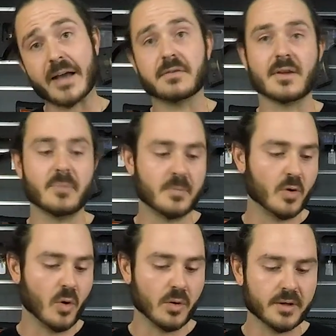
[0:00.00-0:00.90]
Wak, as some people
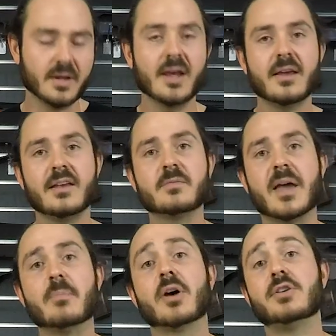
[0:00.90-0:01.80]
call it, is
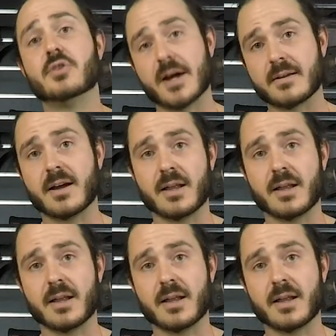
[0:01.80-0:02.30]
made by United